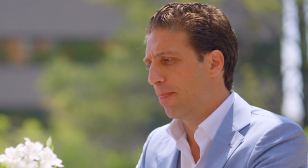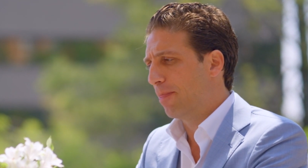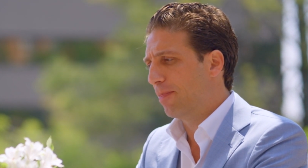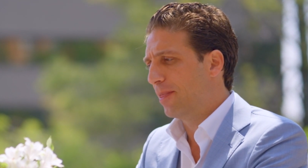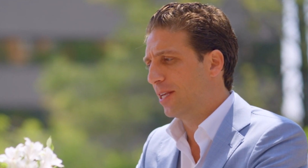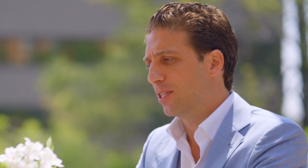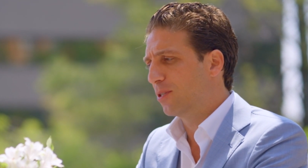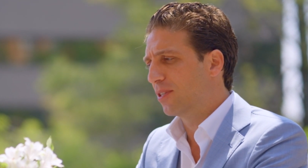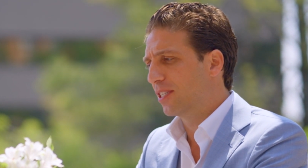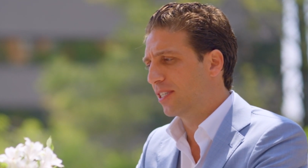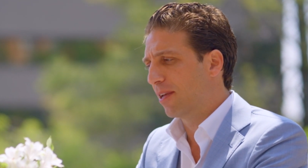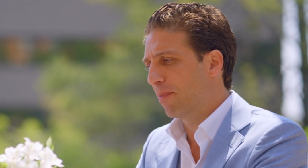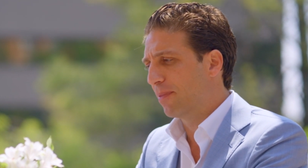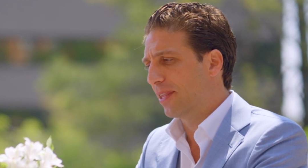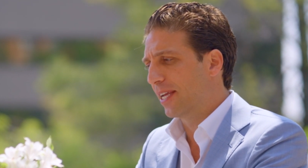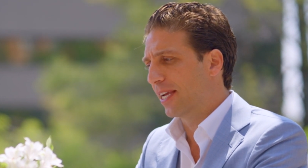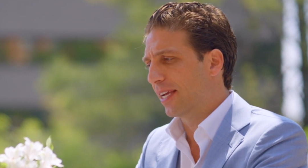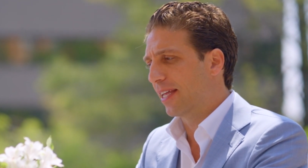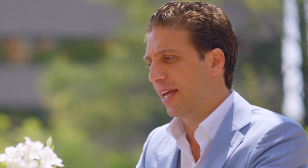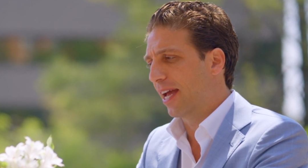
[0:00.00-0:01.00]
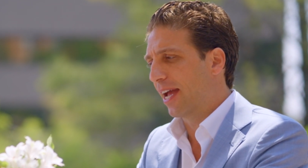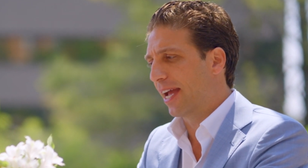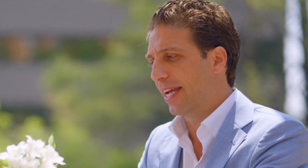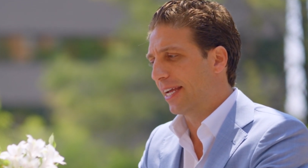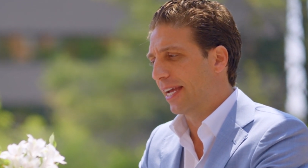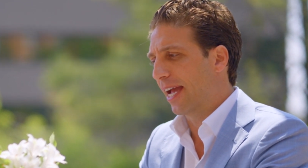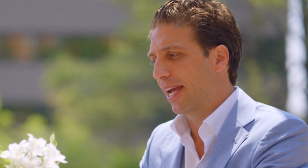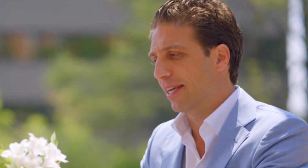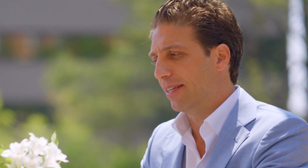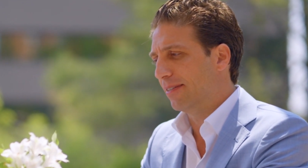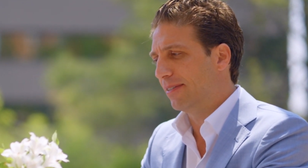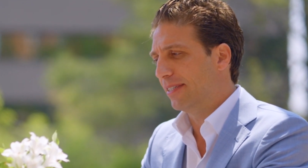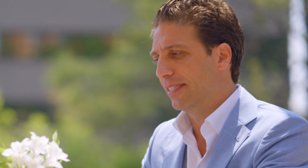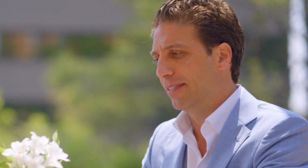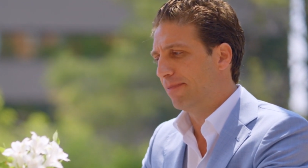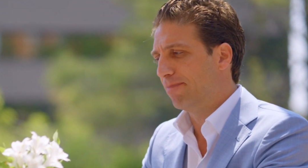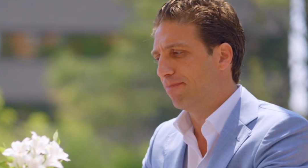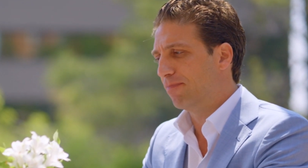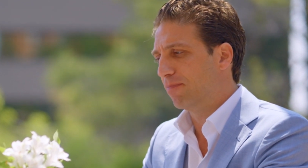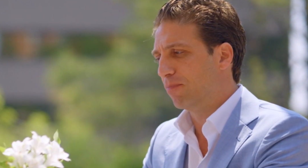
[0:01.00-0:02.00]
This was something I
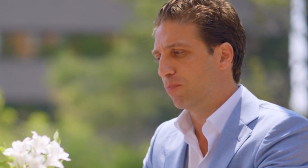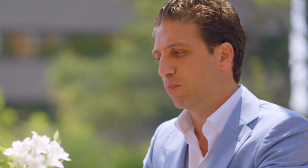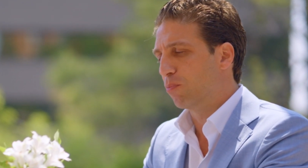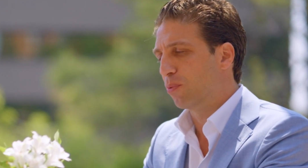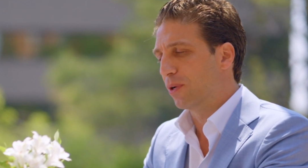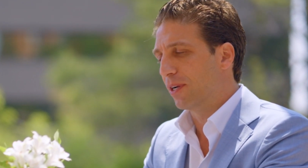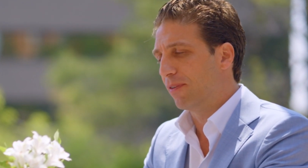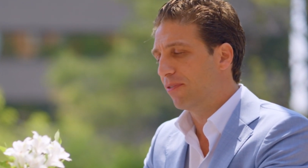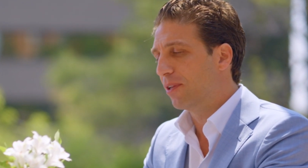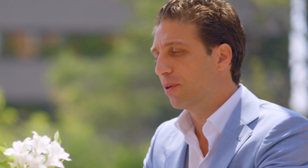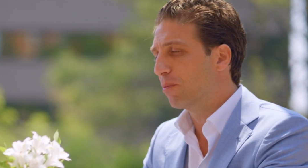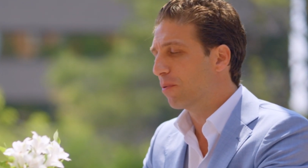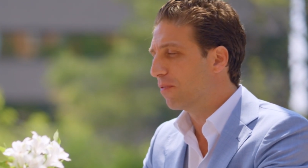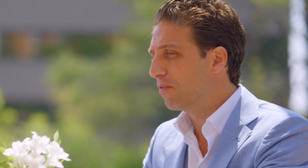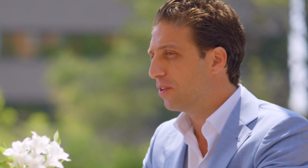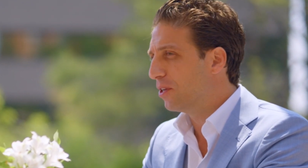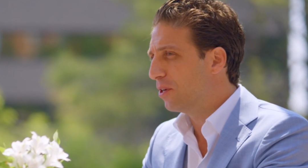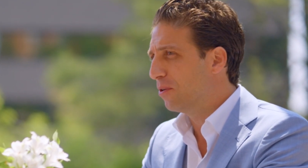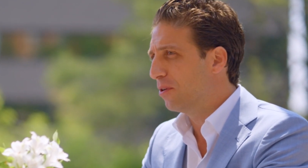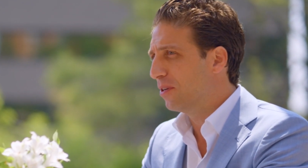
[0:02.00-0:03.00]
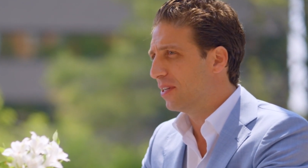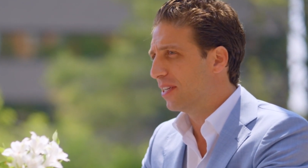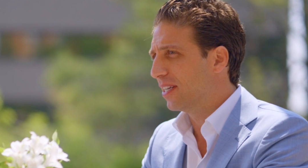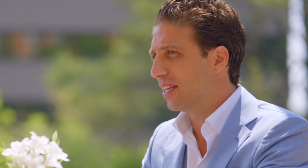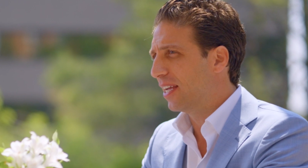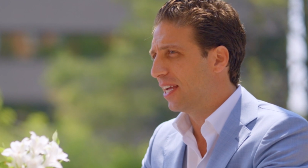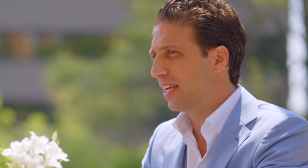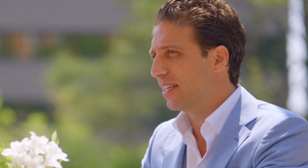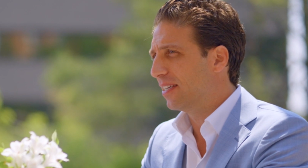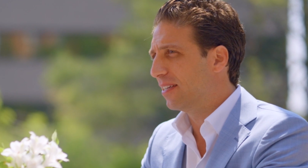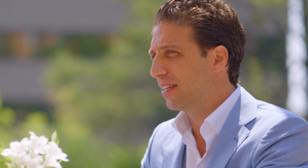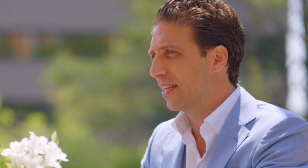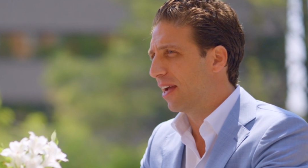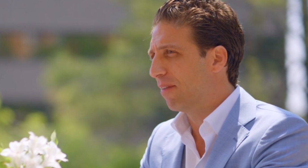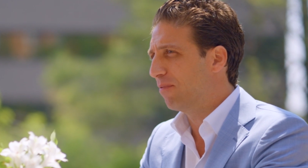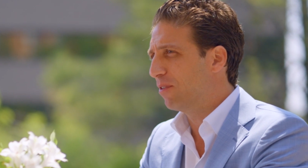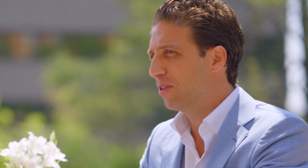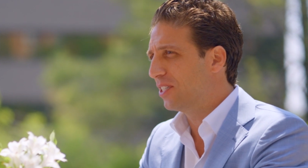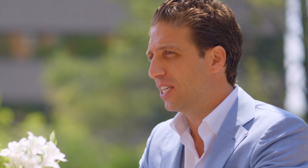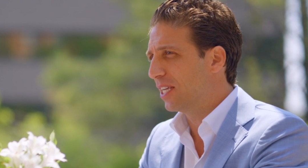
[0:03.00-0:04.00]
briefly reviewed, and
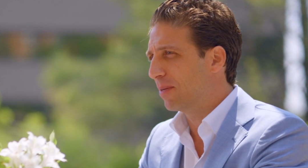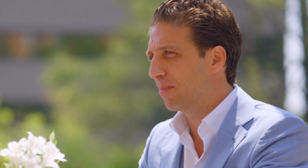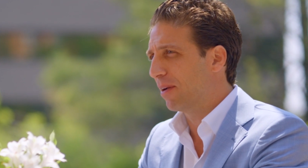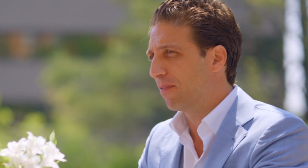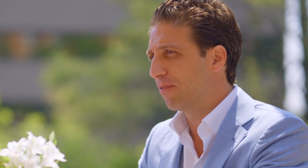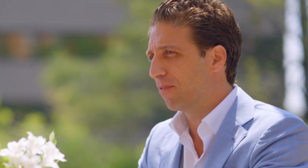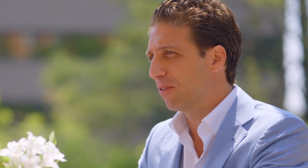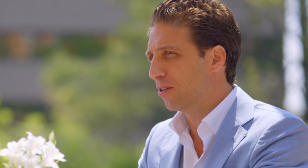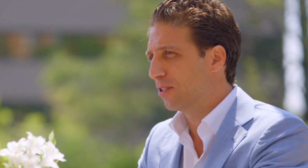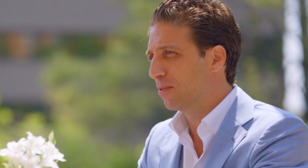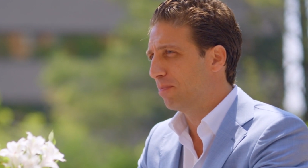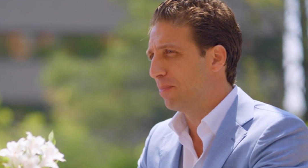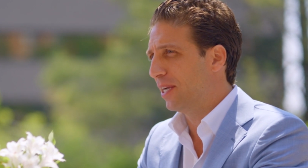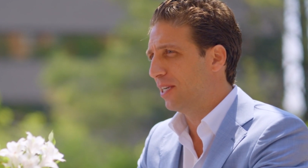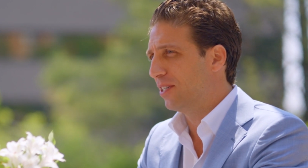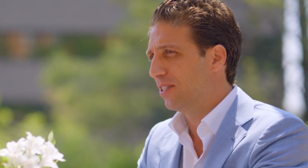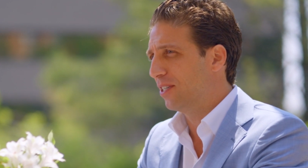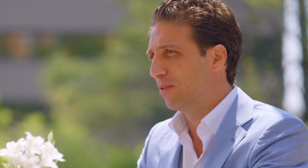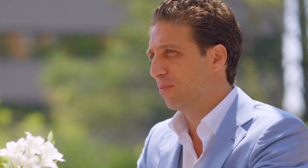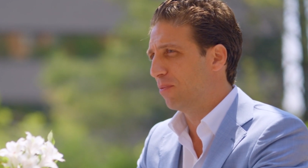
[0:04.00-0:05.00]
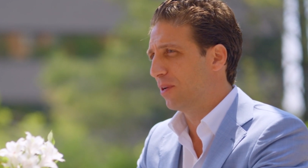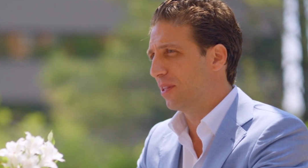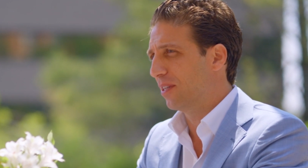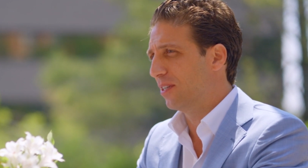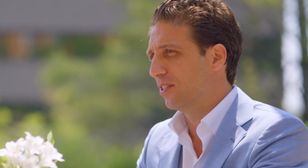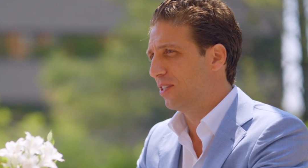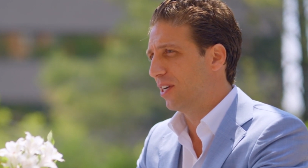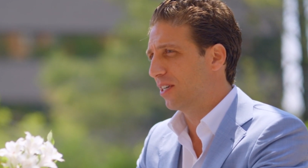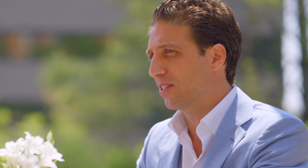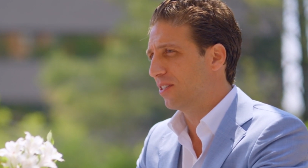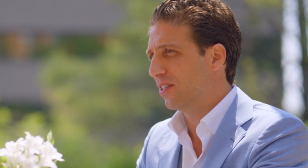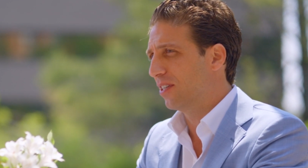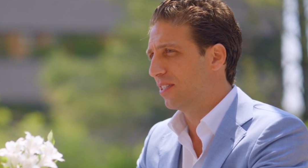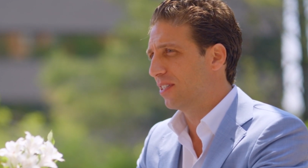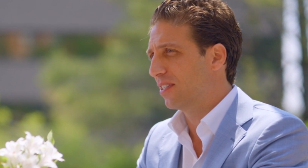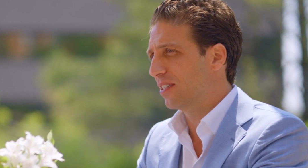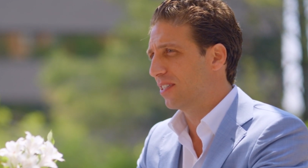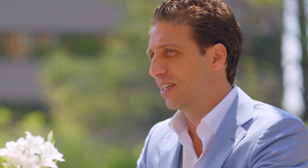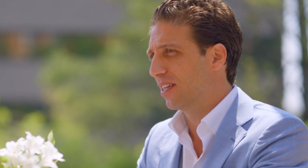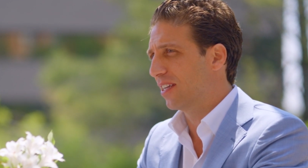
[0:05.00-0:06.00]
after seeing my first patient with
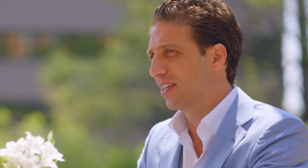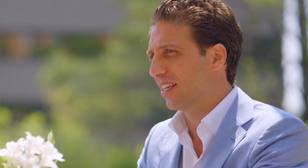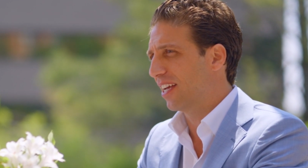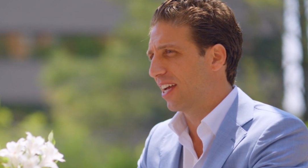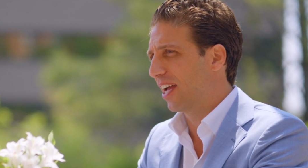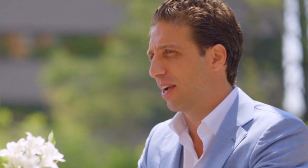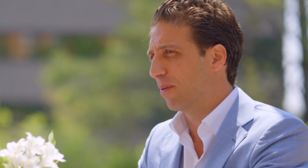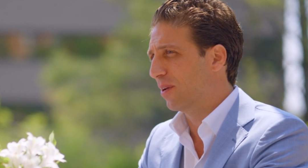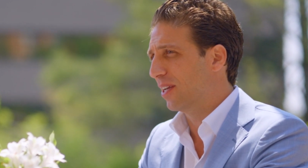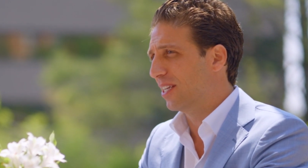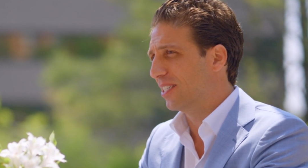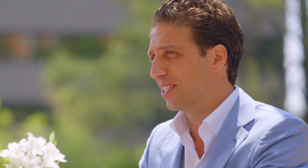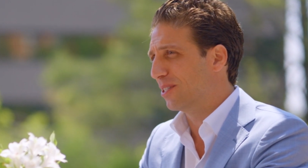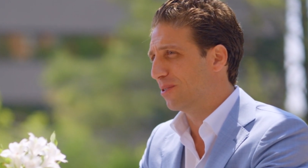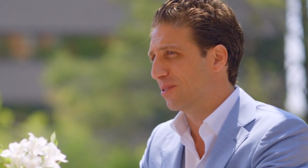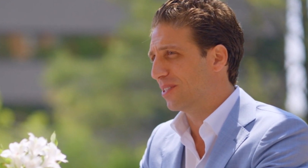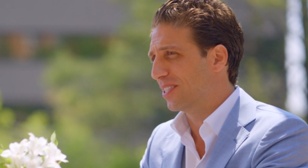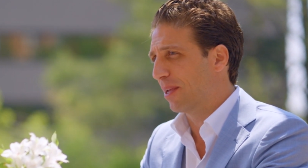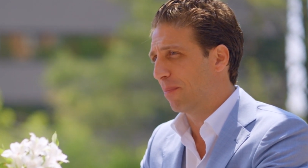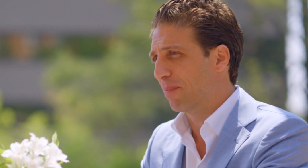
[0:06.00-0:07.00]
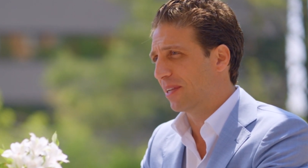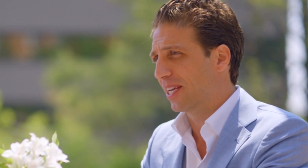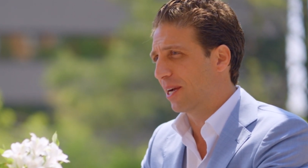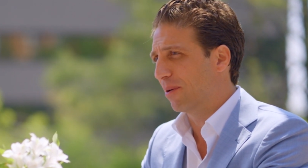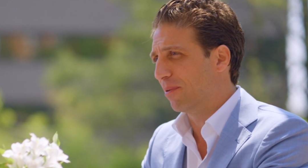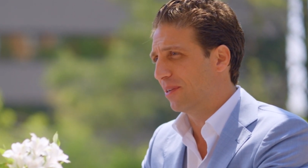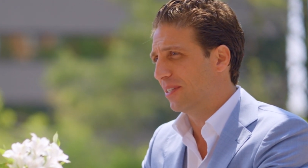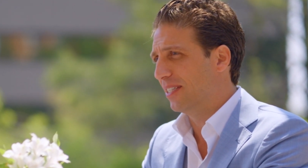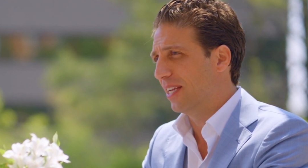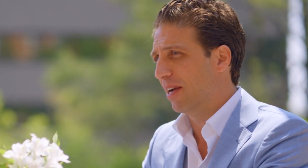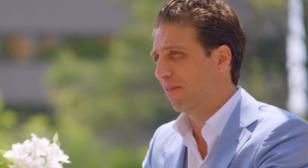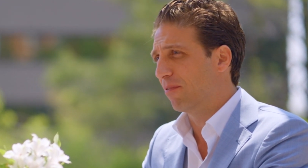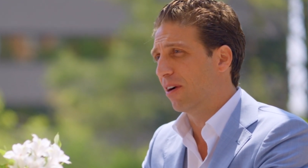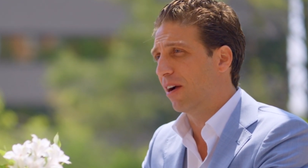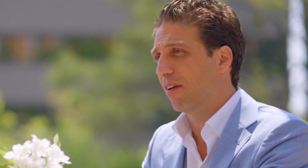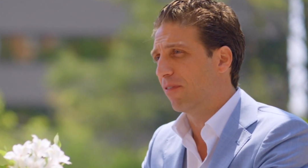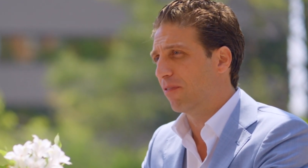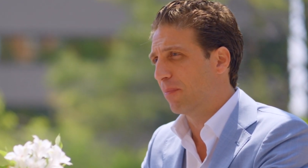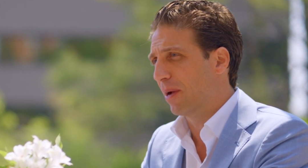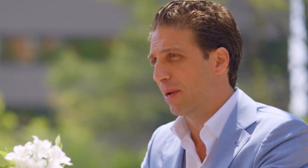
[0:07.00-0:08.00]
injections, I realized this is something I would never
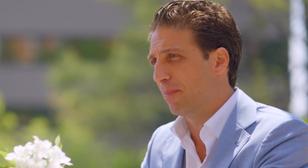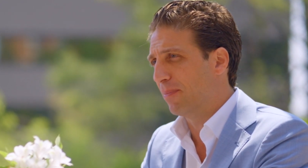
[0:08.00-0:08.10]
offer my